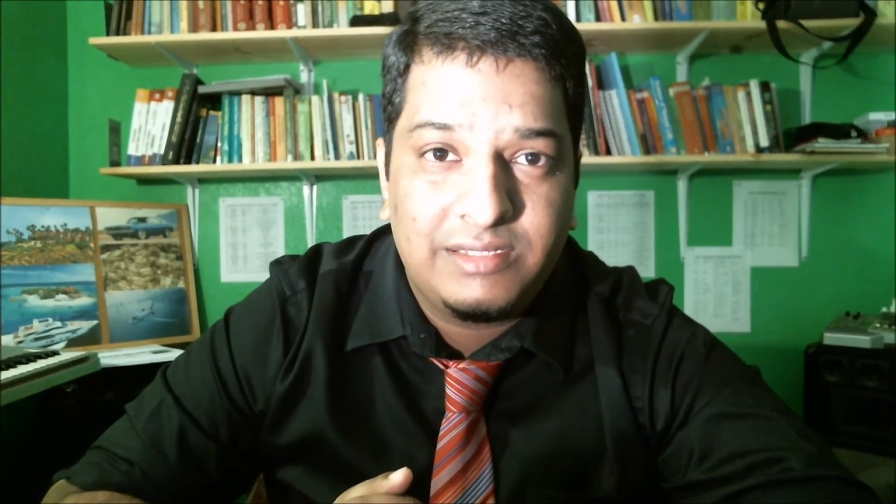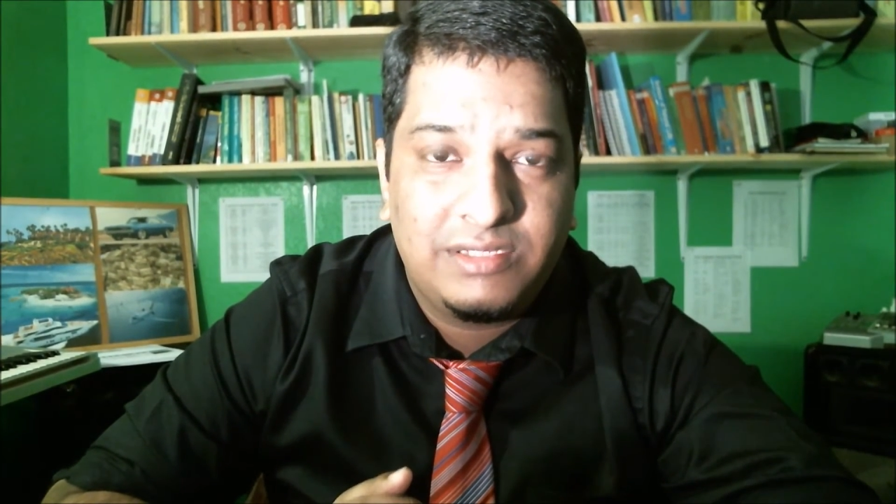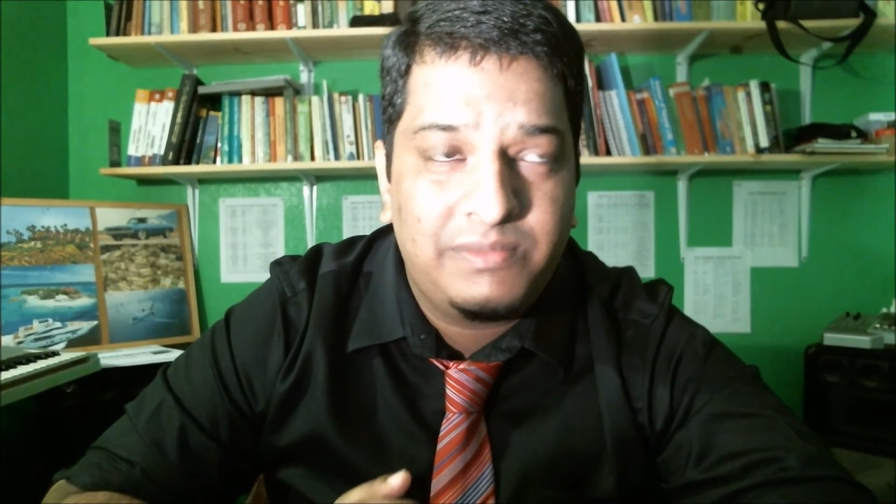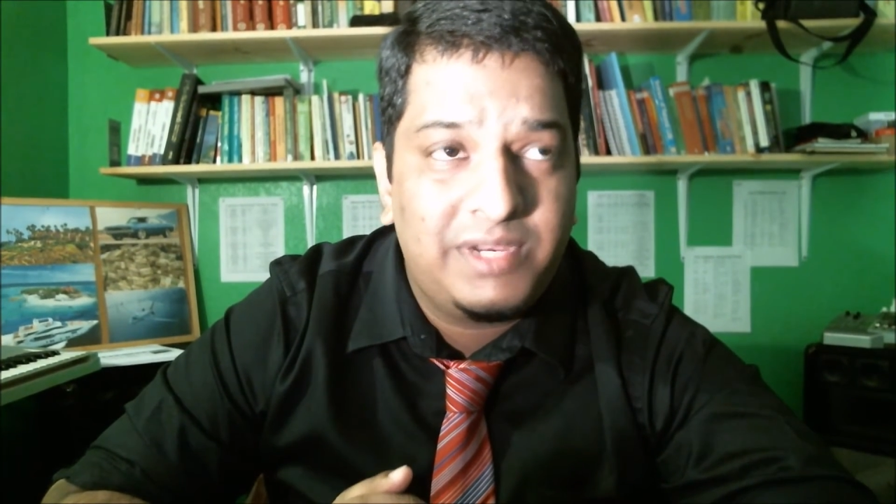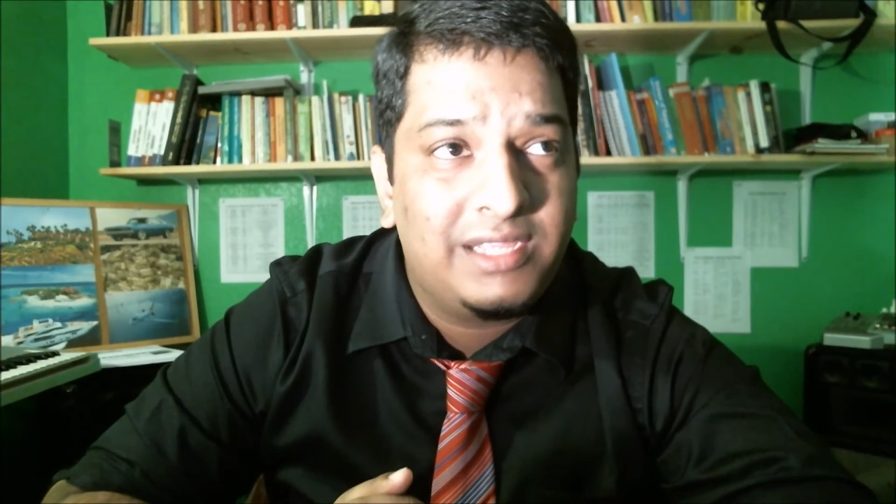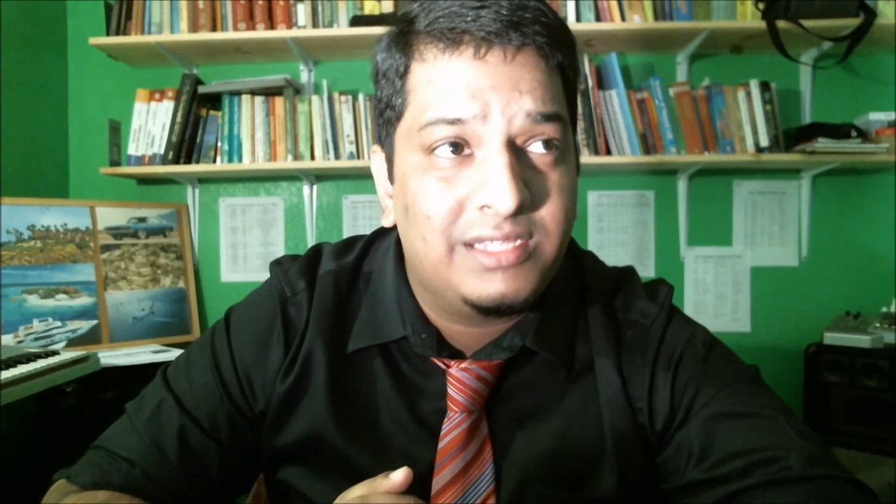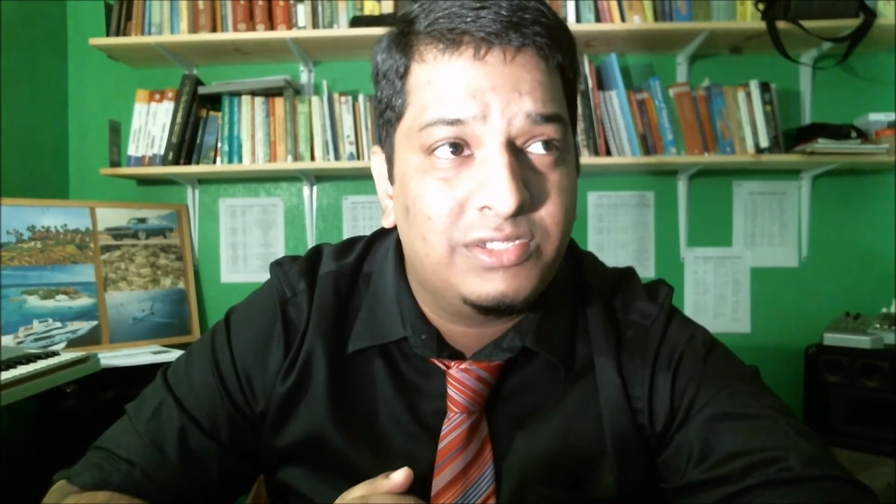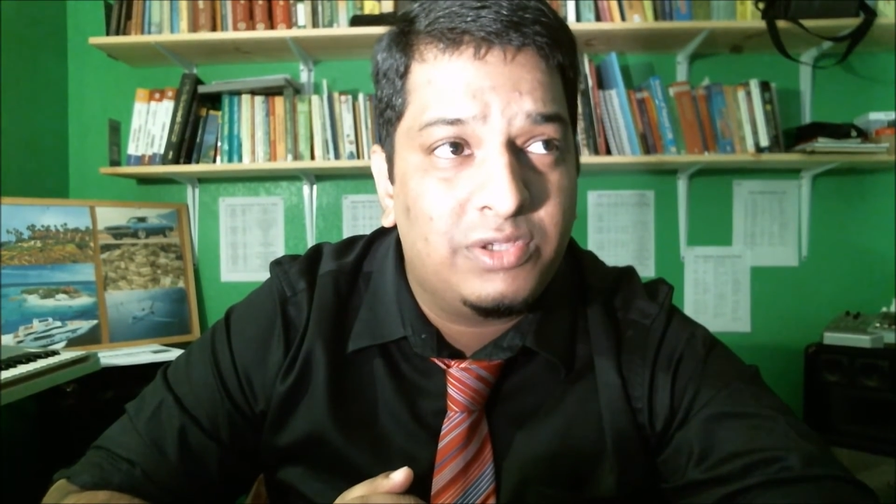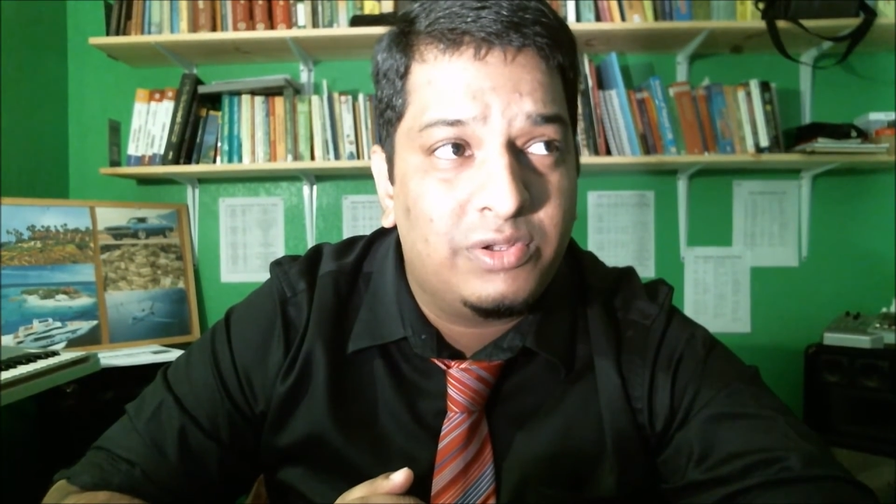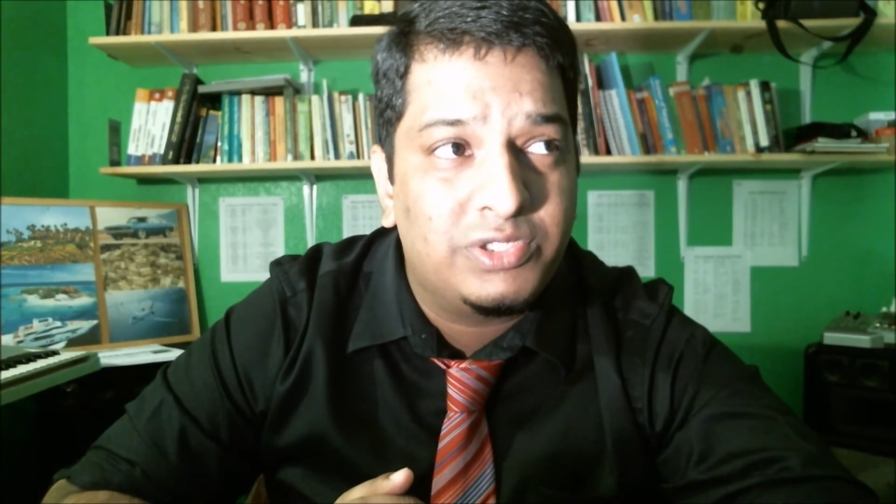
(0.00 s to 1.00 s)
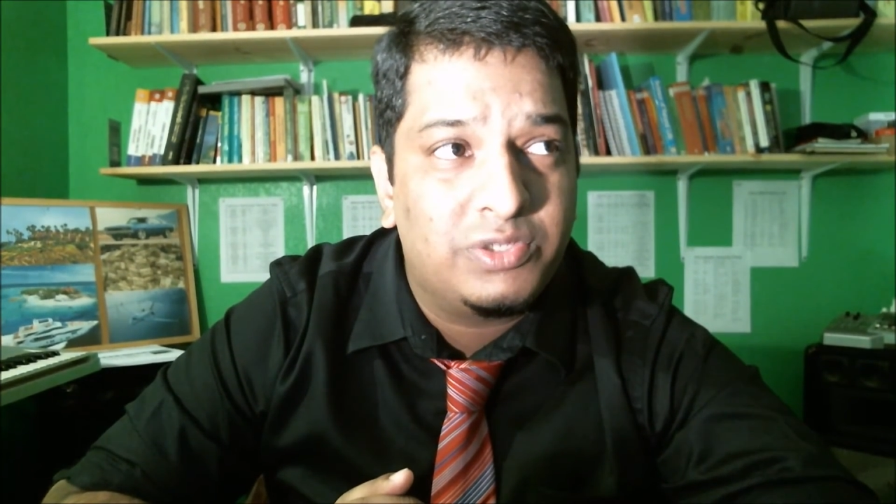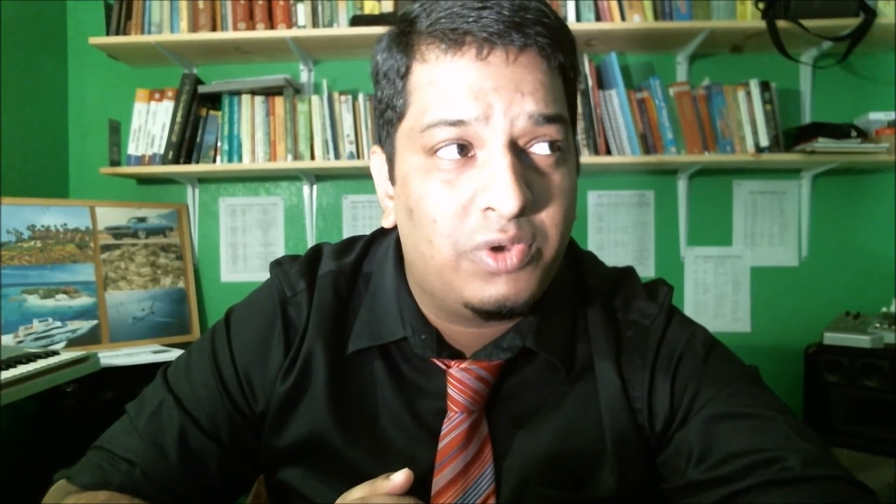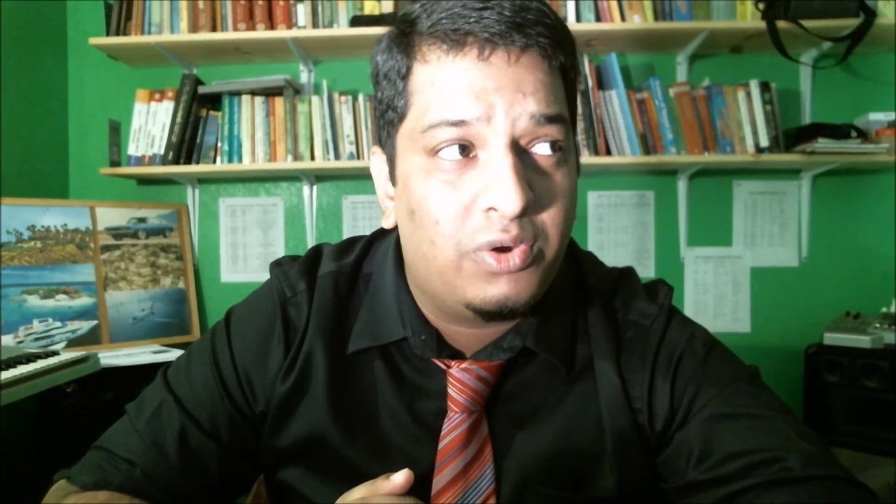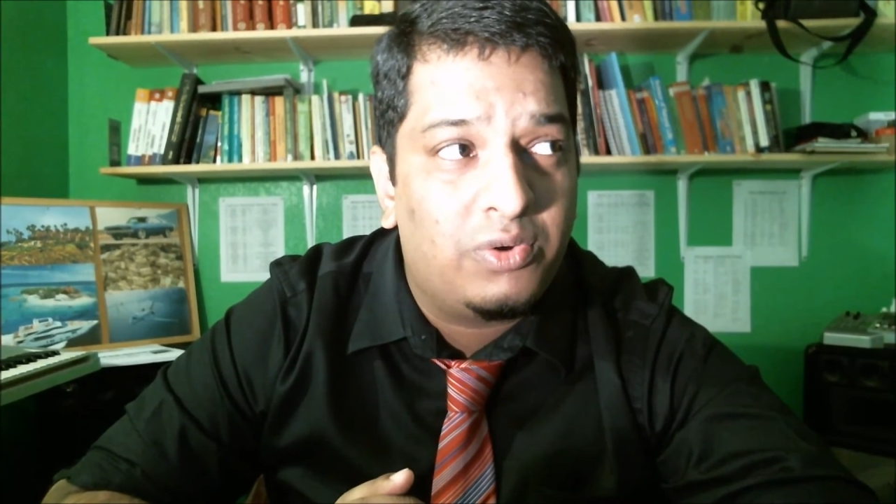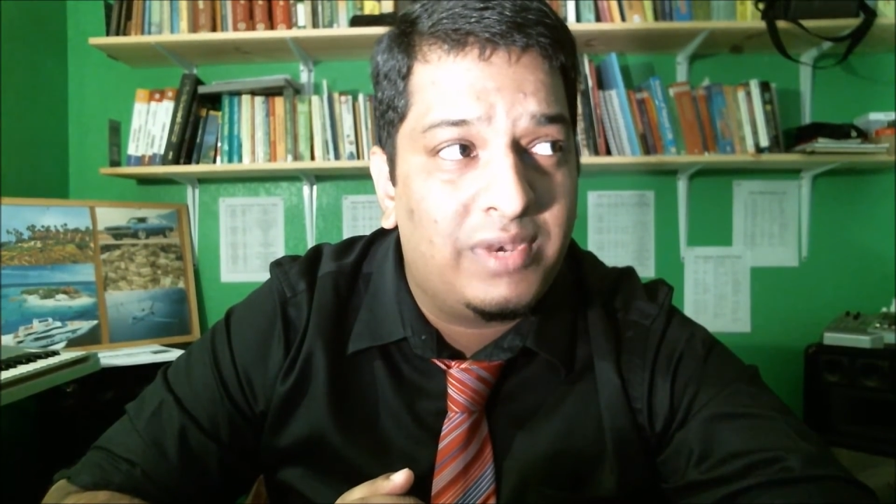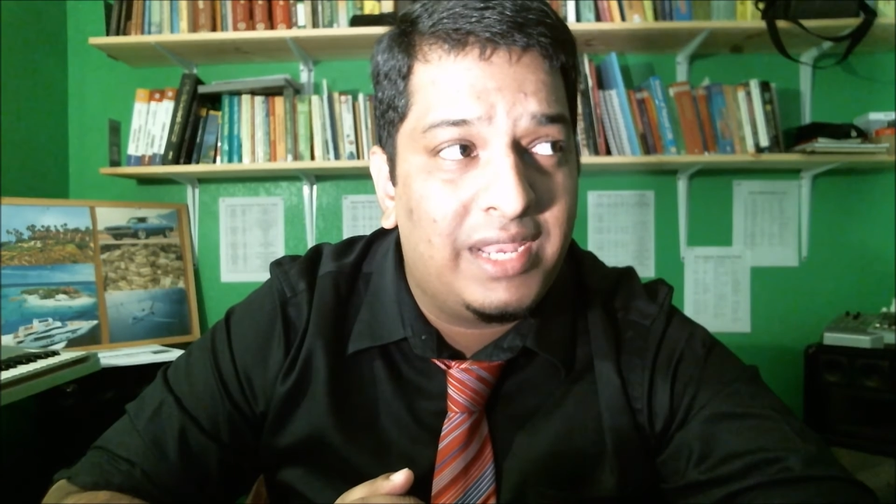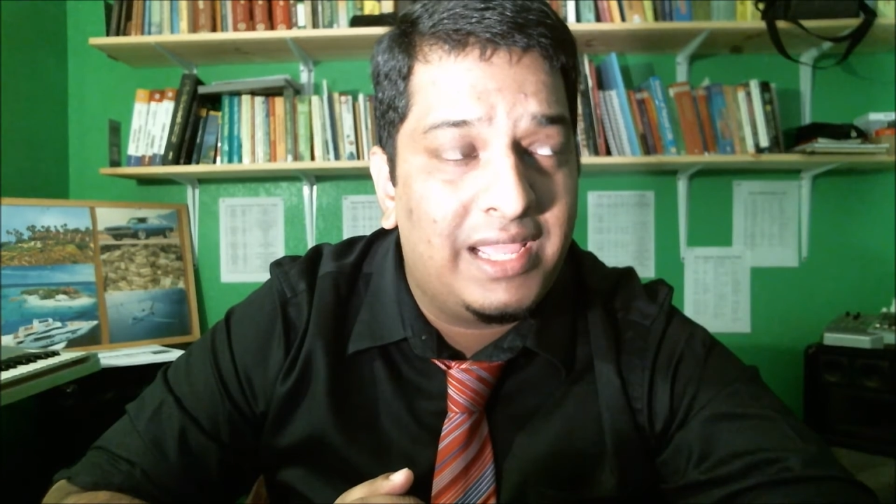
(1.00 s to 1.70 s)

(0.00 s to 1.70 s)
Turmeric is also known